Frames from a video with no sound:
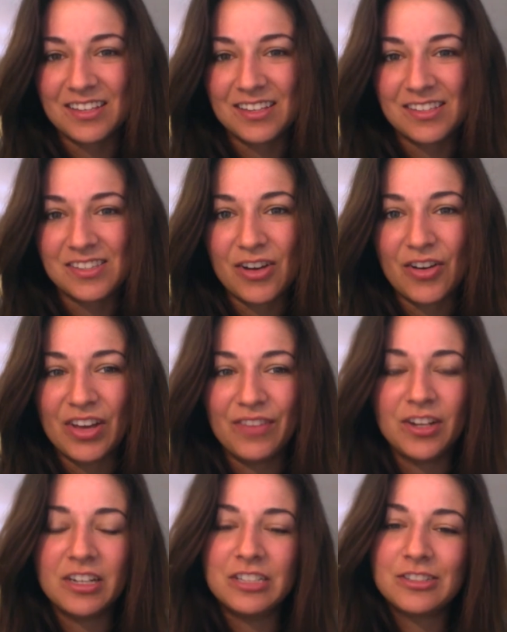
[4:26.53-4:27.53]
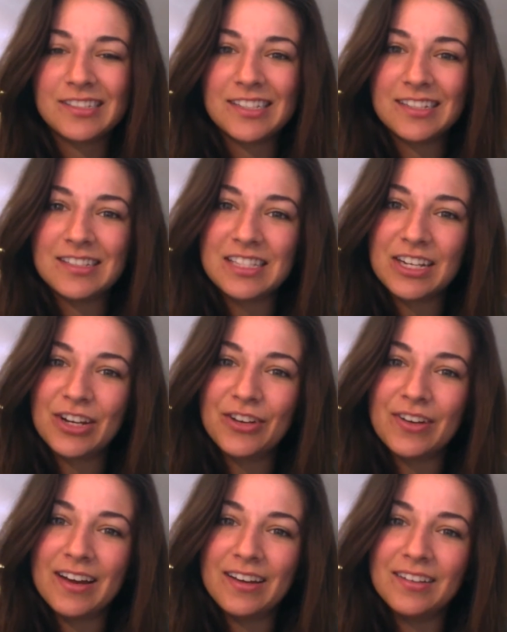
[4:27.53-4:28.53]
So if you're interested, stick
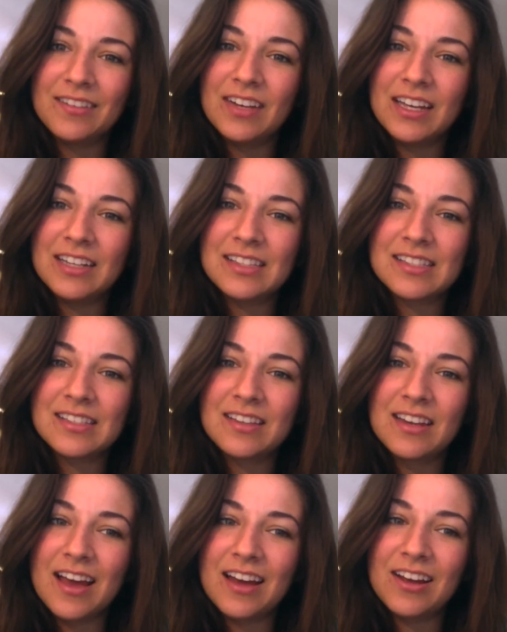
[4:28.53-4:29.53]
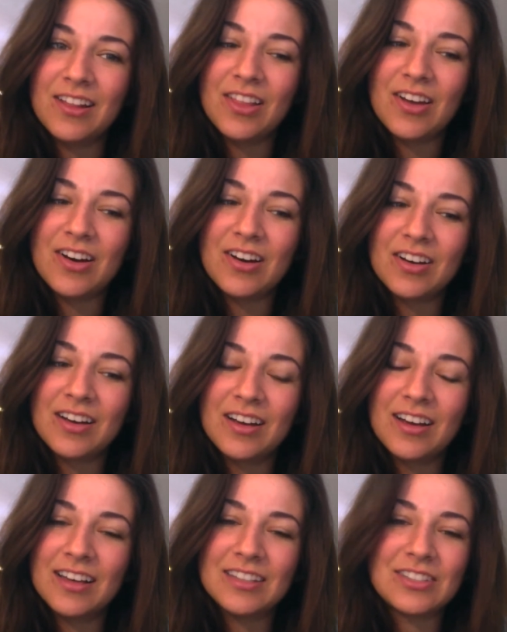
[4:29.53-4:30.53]
around. It's not a
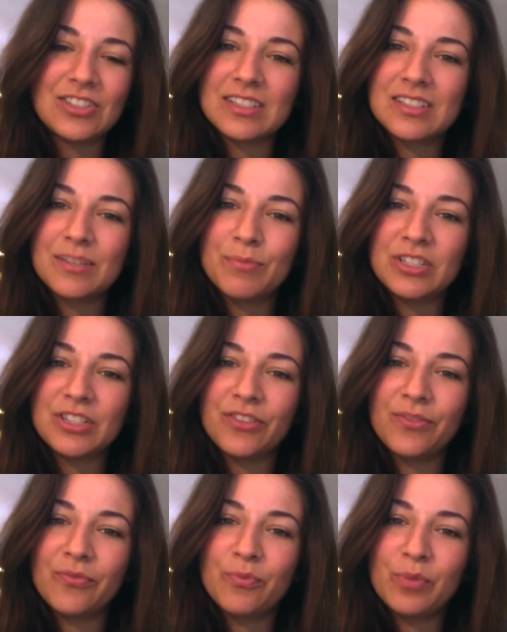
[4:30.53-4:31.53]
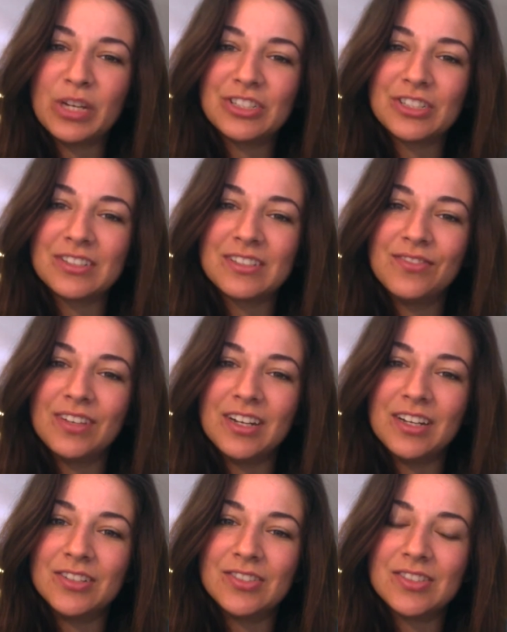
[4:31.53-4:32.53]
long, it's just a bunch of pictures and
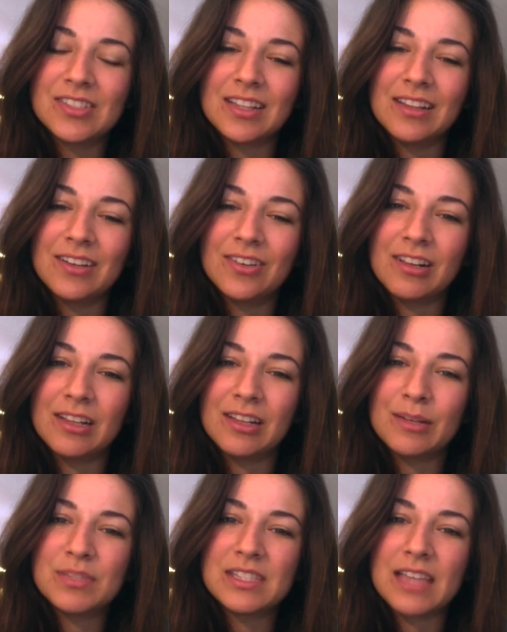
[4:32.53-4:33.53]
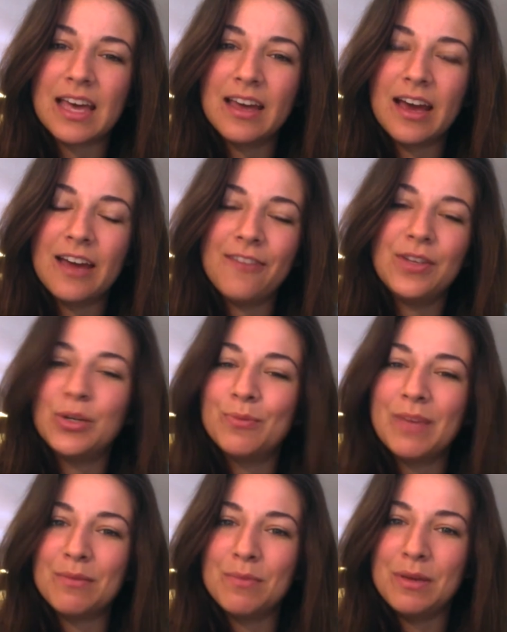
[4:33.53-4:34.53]
videos and little clips that I feel
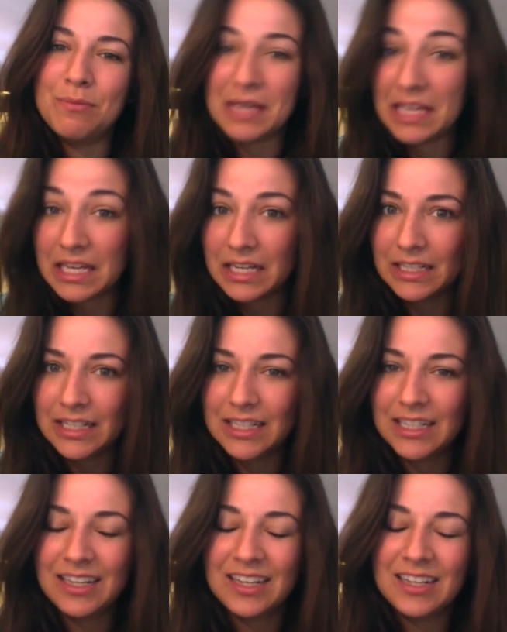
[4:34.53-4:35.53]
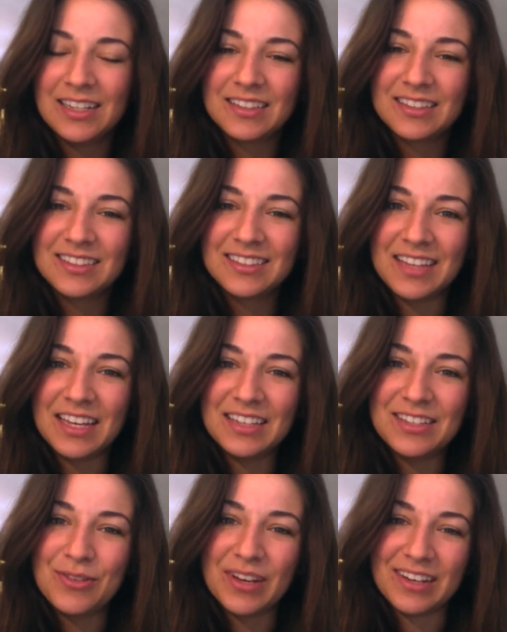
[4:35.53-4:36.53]
make me me. Thank
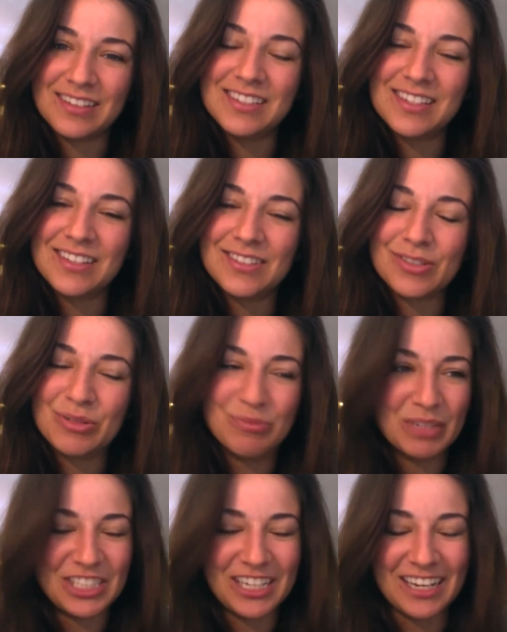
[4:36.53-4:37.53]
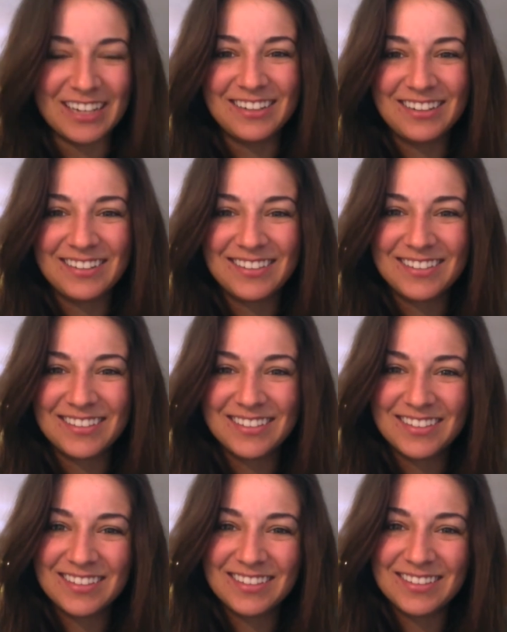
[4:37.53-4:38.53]
you guys so much again.
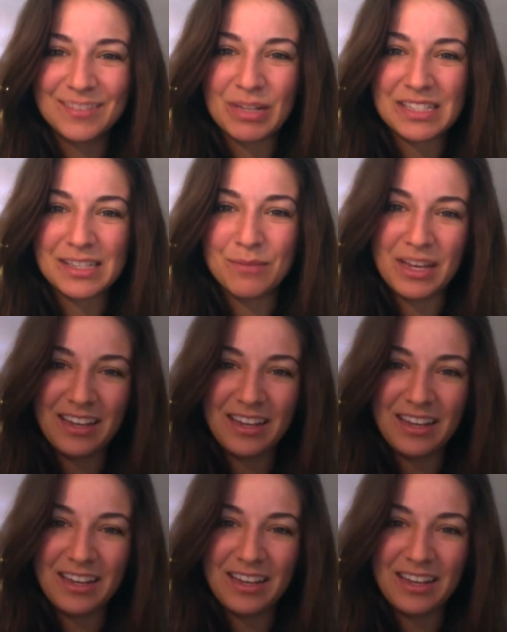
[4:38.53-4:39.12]
Blessed be.